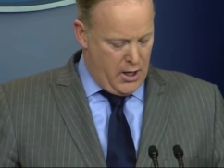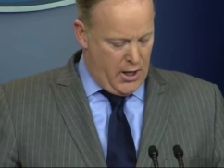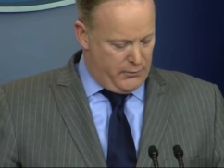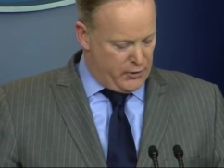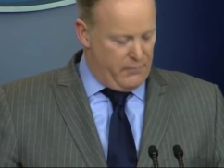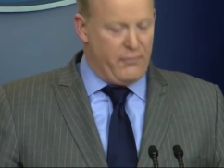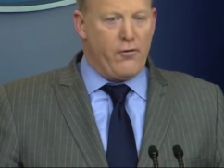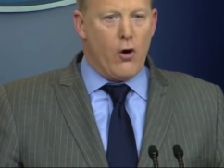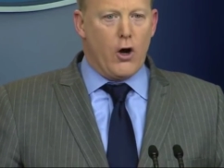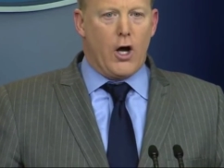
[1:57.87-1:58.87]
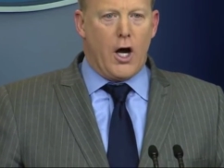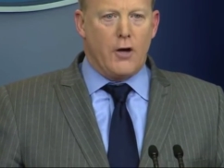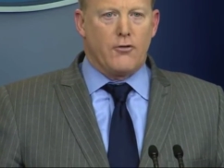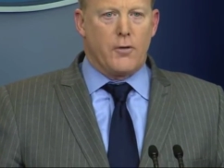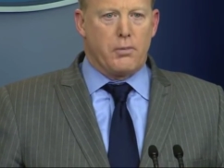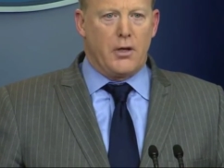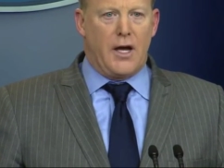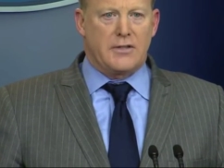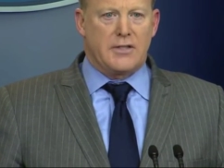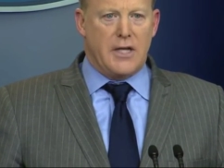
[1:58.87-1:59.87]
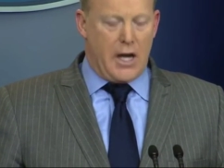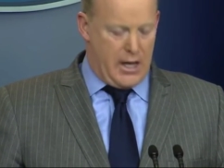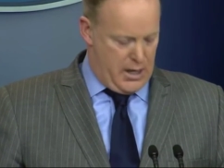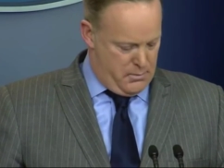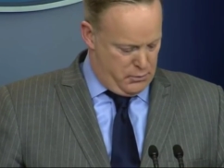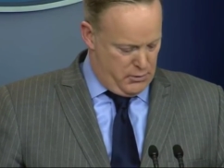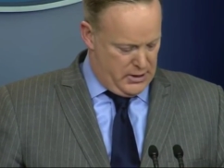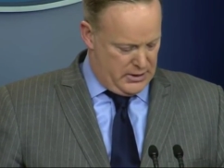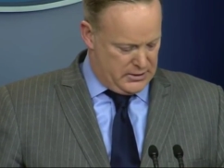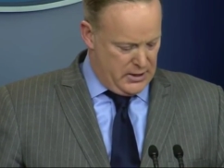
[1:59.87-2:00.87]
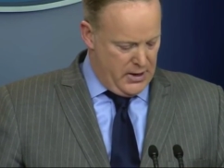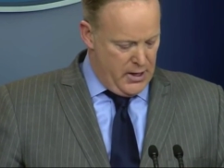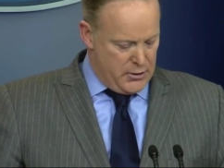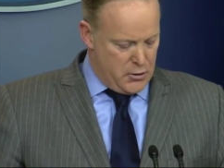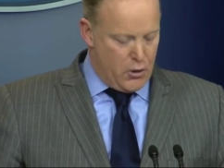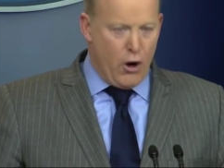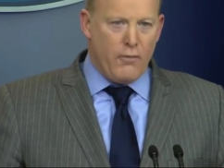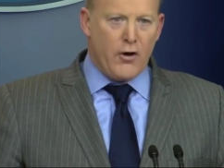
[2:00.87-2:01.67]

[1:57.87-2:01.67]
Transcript: of some 400 plus CIA employees. There were over